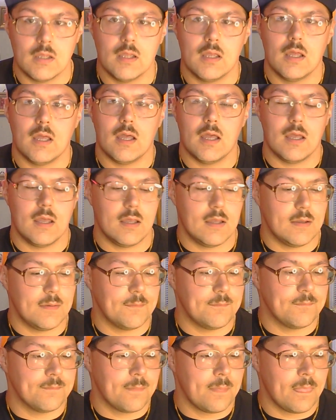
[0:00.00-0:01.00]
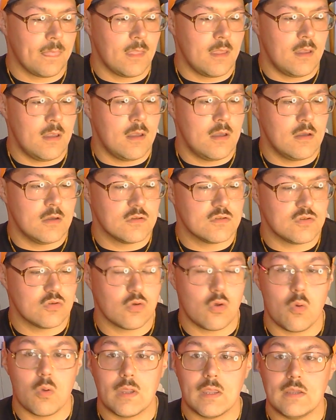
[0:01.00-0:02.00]
So
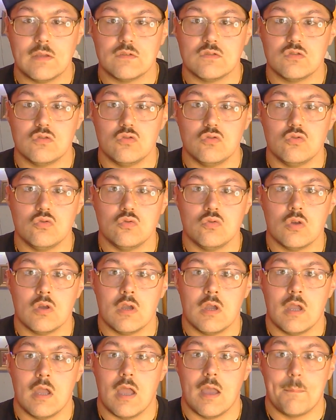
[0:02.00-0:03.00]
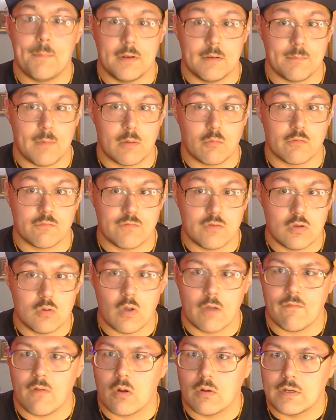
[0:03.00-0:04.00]
going into a bit of my review,
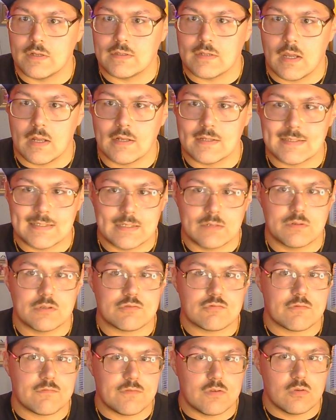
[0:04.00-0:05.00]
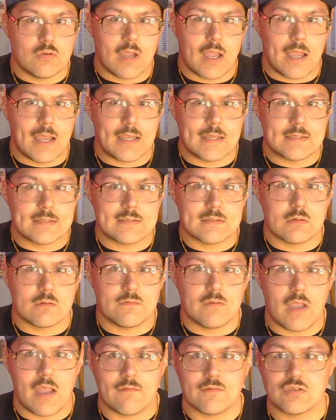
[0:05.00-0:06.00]
I've already done a series review, guys, so if
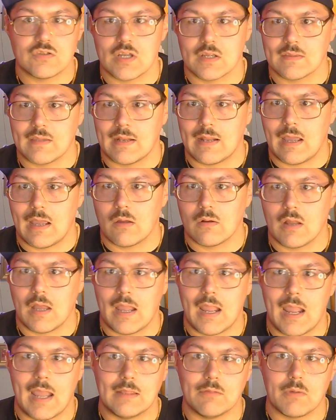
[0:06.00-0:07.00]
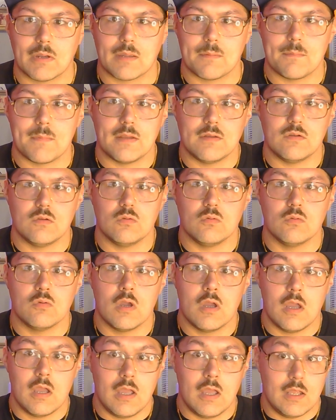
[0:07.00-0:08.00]
you haven't checked that out, I highly recommend you
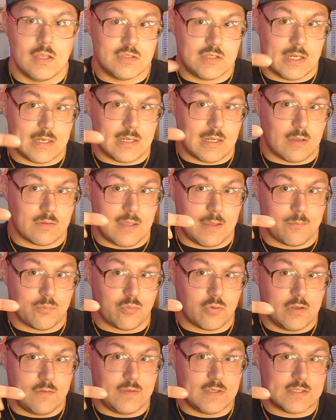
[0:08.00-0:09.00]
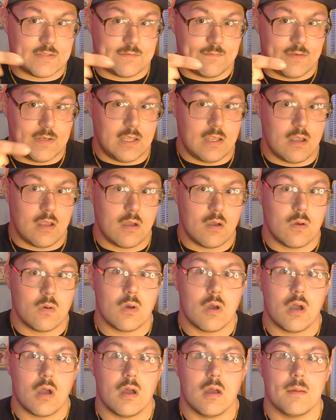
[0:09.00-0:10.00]
check out that previous video
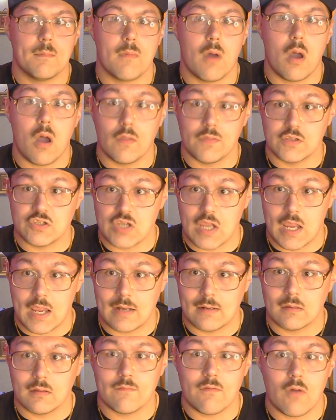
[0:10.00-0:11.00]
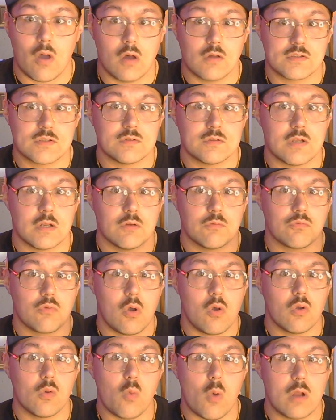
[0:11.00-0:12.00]
on the channel. I've also done a
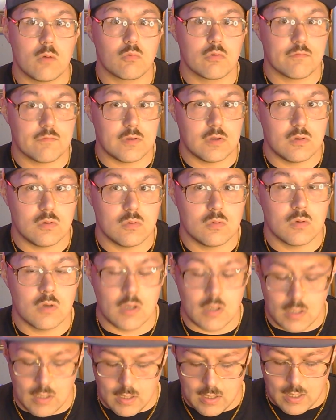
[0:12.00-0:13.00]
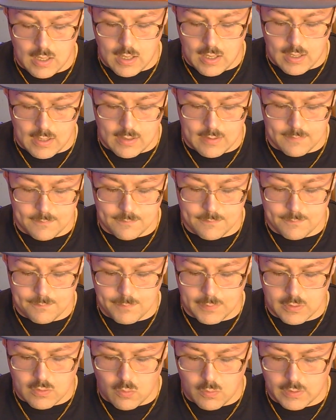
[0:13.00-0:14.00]
Rogue One review,
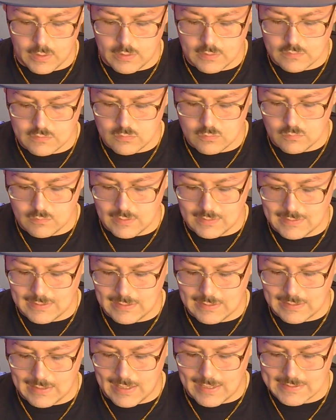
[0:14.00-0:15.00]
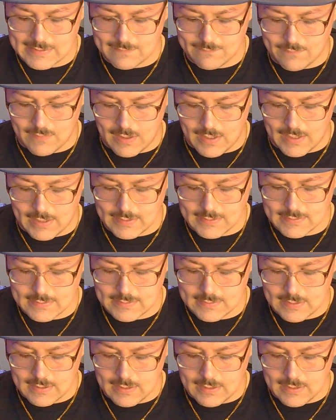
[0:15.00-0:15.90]
but going into the declassifieds,